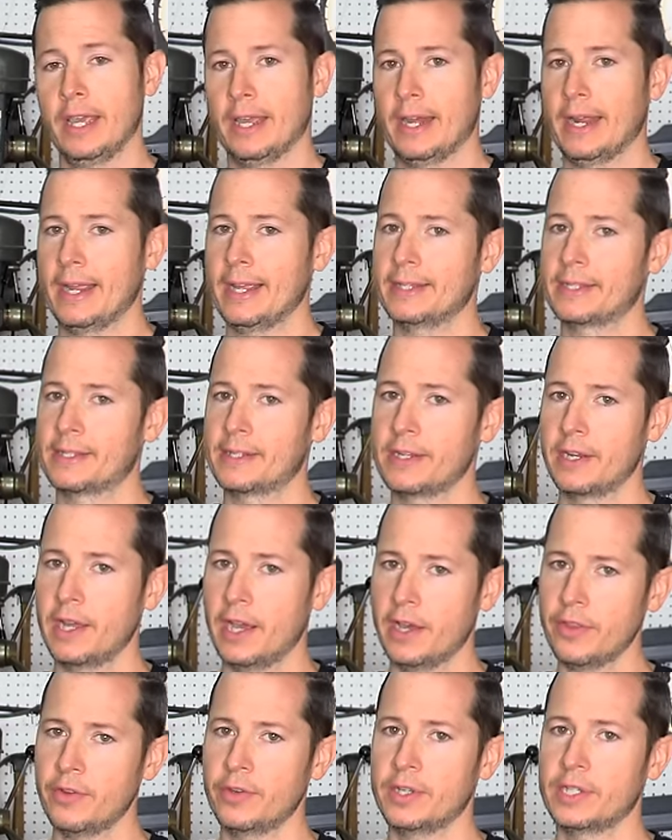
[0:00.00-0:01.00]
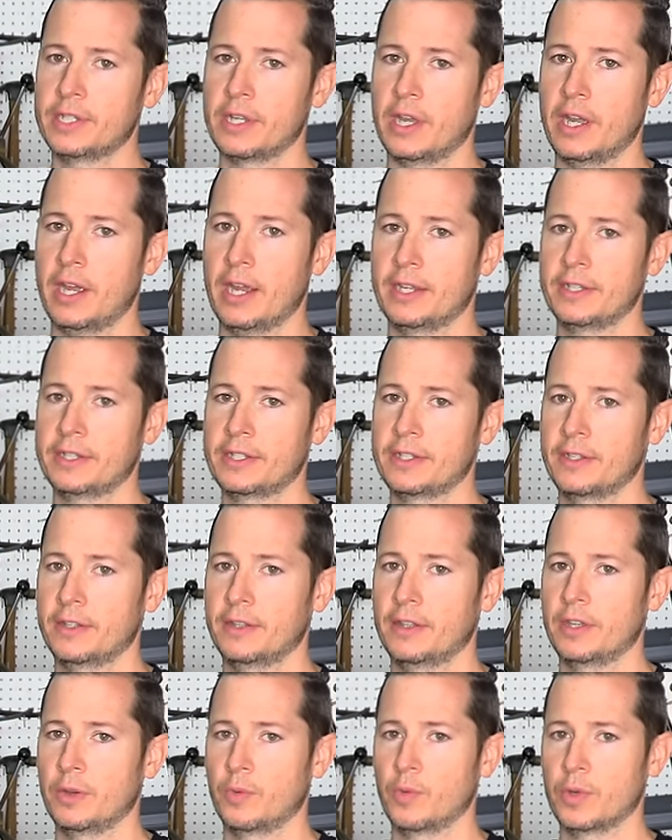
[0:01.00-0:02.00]
And I had seen other designs
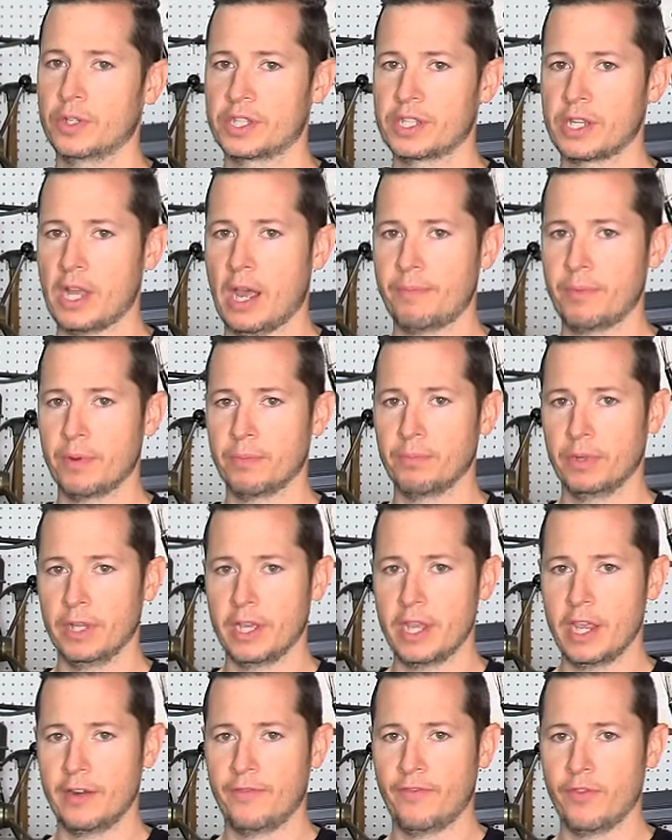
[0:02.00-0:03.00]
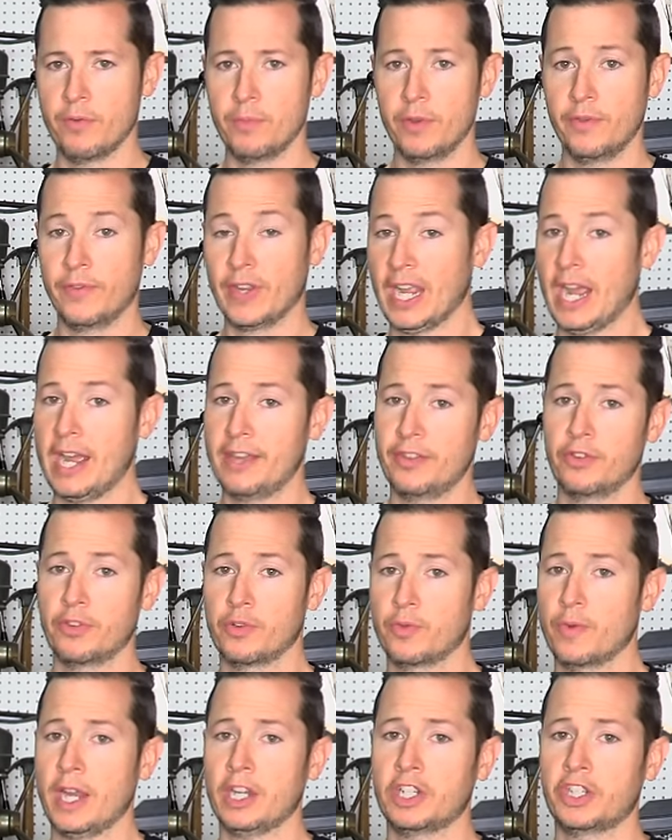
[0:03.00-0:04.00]
that would stop your blade from moving either
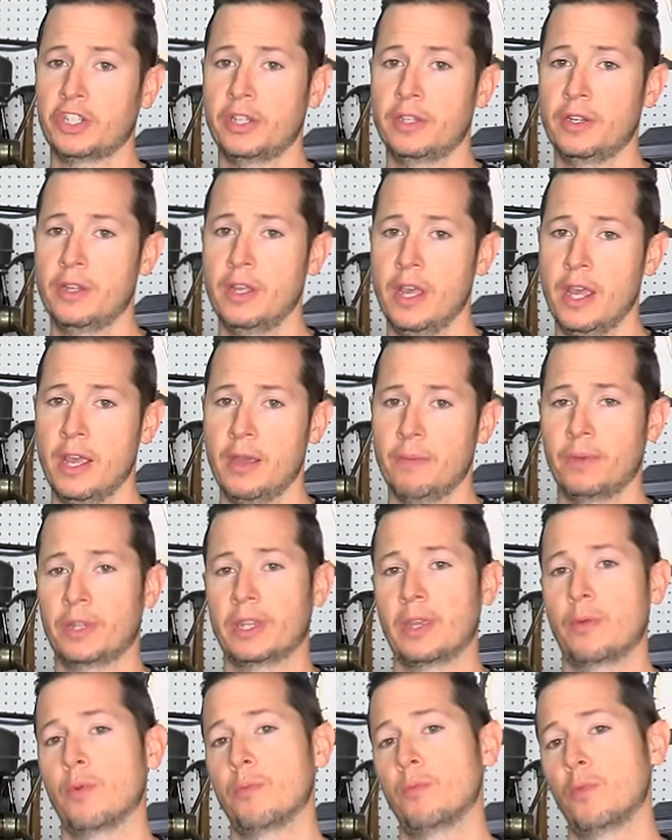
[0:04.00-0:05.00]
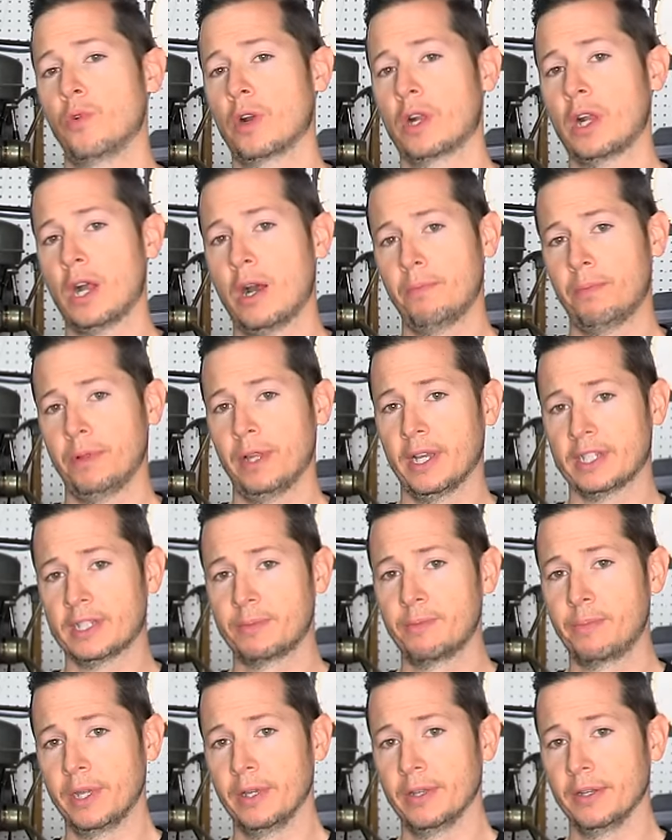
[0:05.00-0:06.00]
direction, but they were more
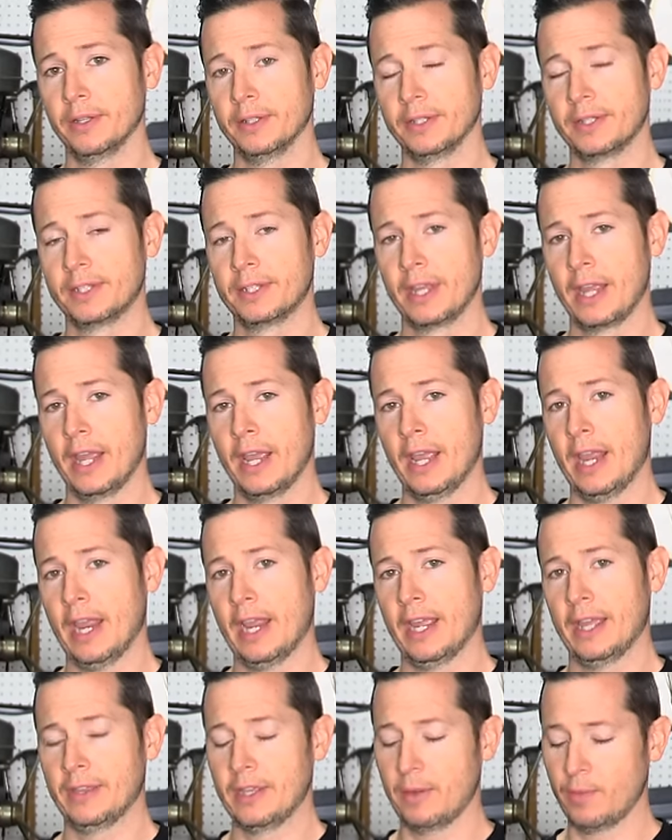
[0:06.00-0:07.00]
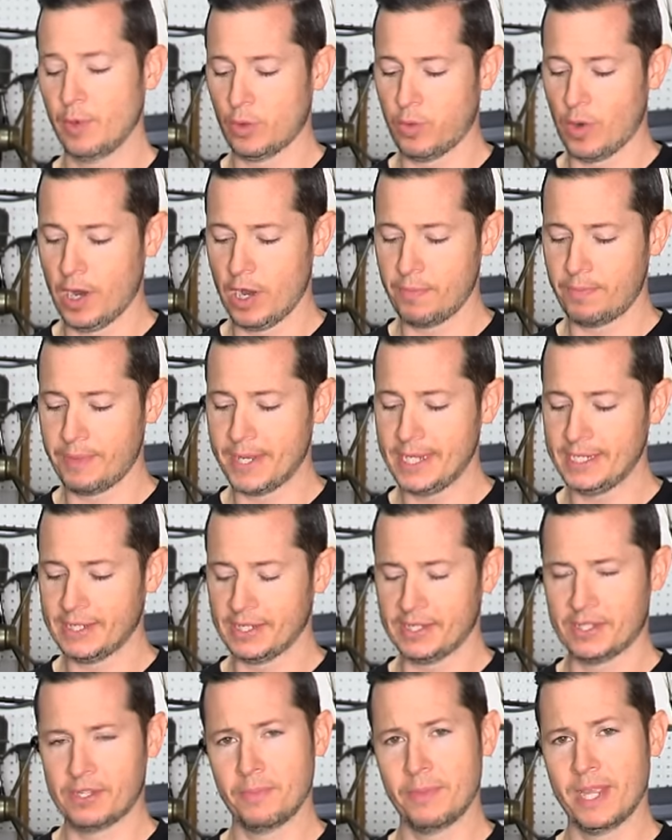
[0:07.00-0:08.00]
complex builds and they required
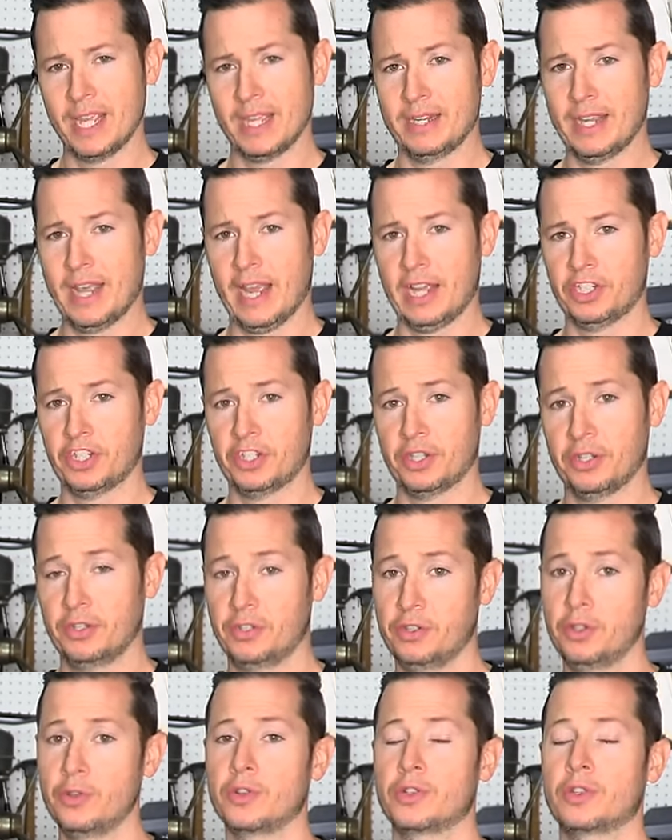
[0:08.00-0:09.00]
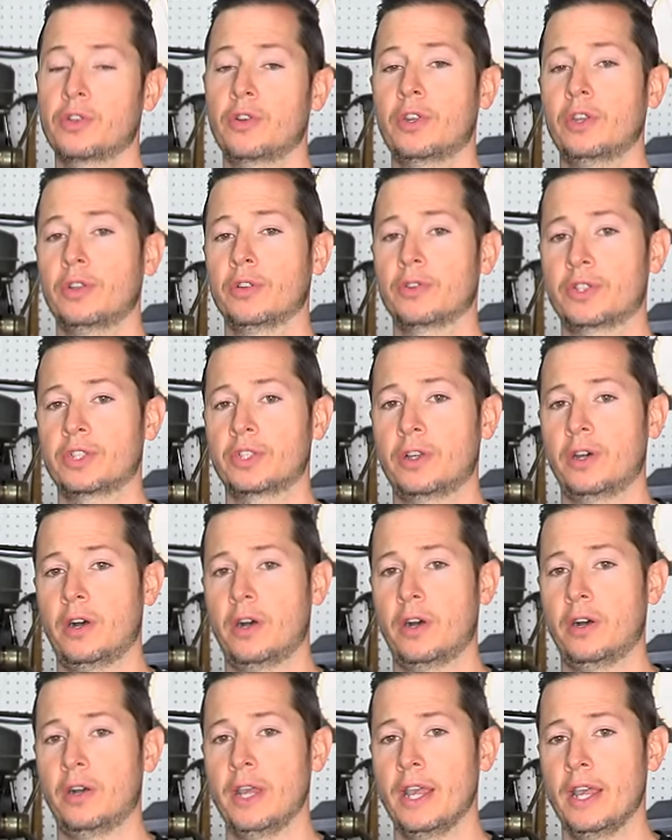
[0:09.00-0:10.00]
pieces to be attached to your circular
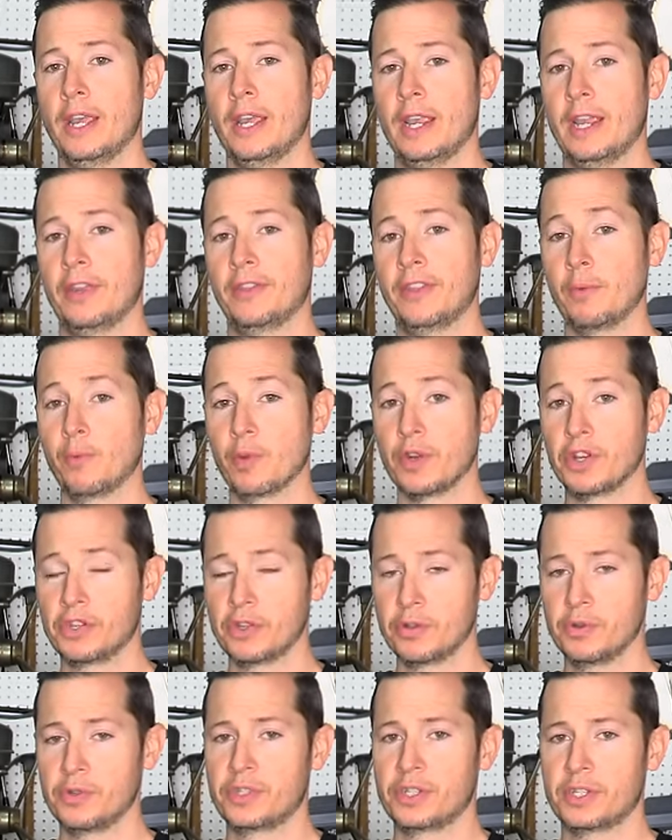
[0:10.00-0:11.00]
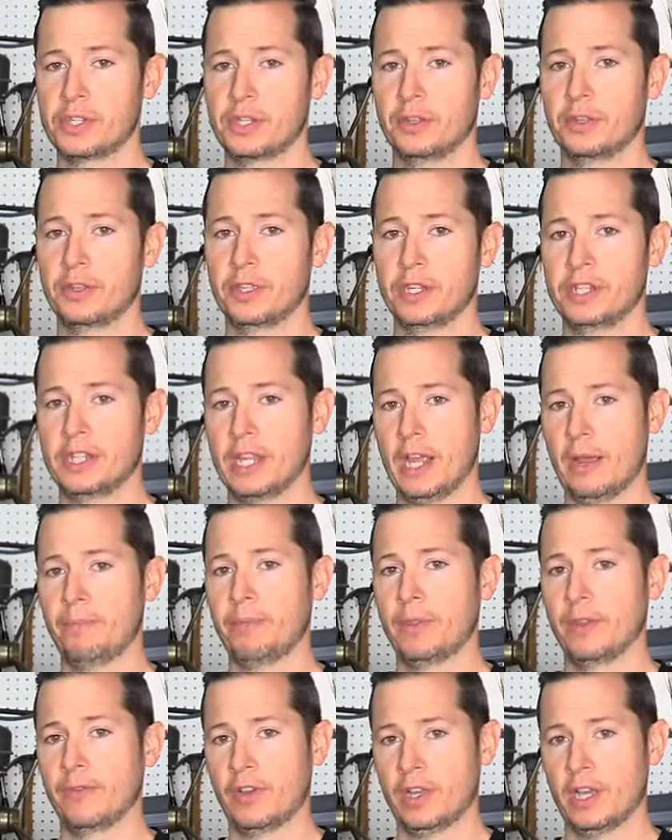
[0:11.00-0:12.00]
saw and they reduced the
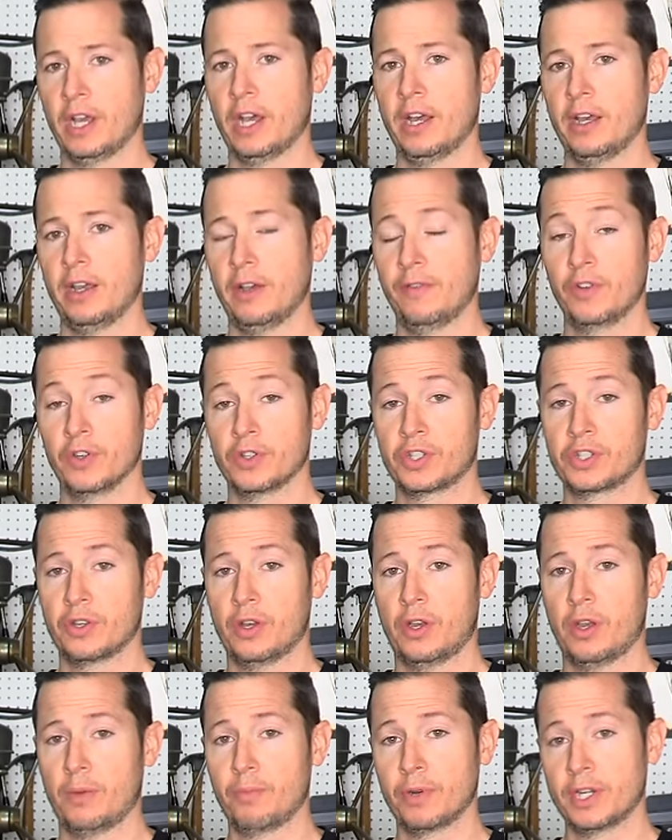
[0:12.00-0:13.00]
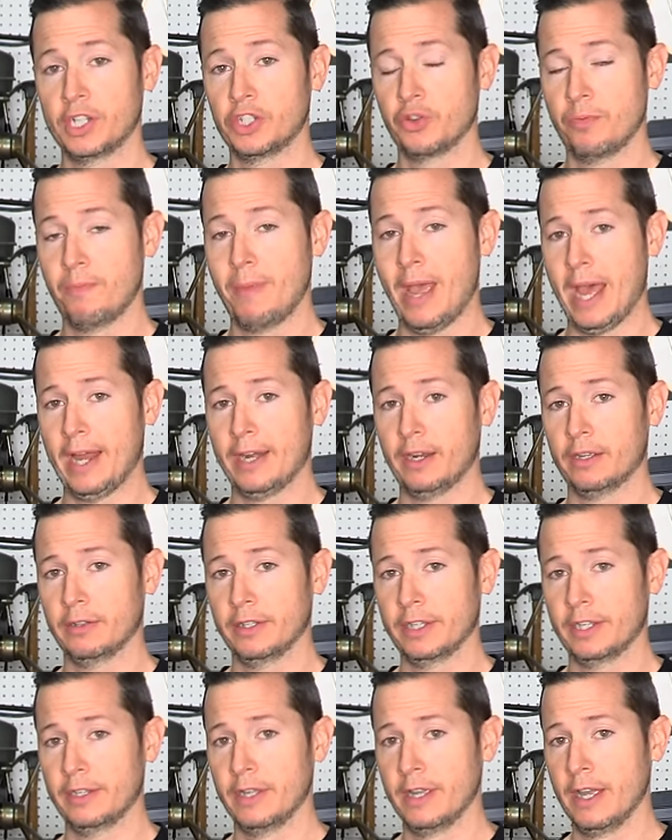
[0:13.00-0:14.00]
depth of cut of your saw pretty
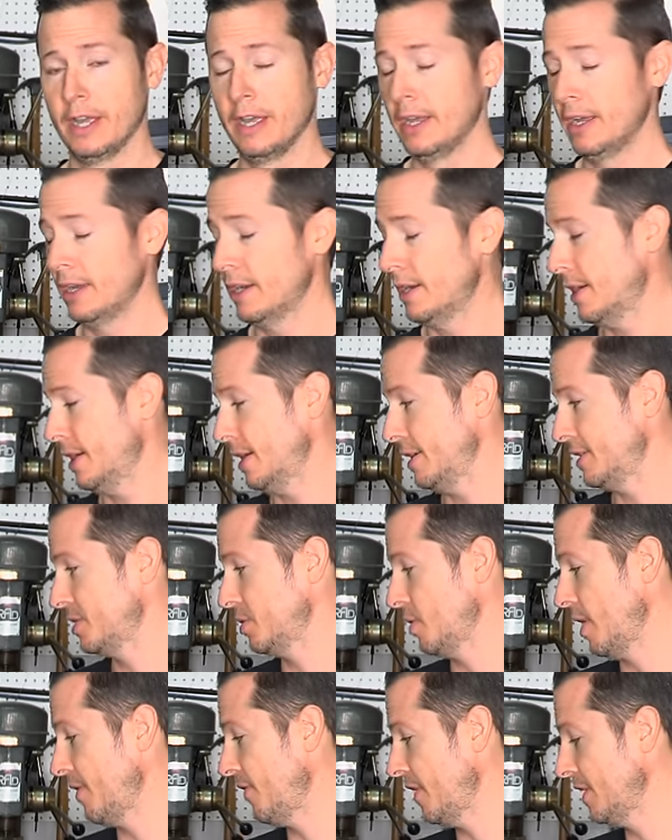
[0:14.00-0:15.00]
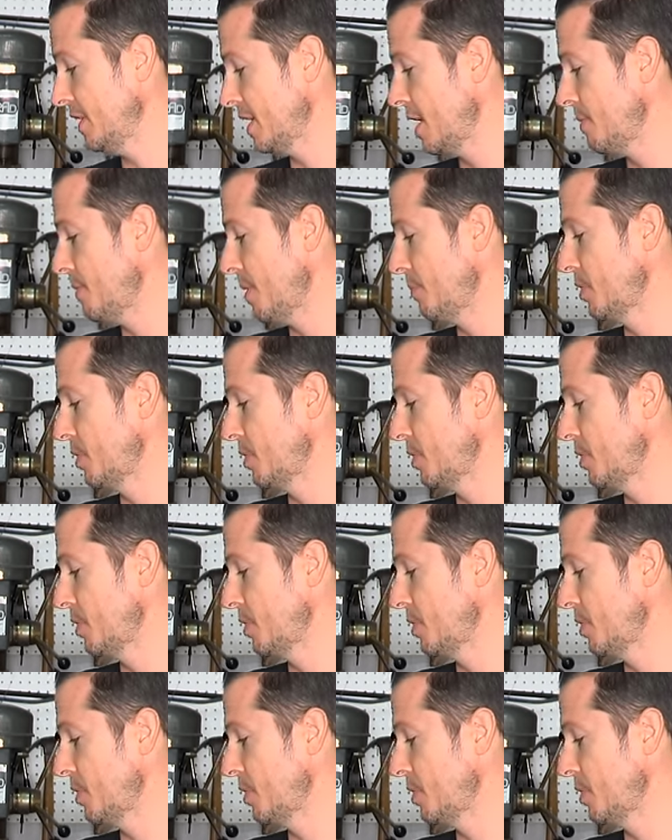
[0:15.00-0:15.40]
dramatically. Uh, so I finally came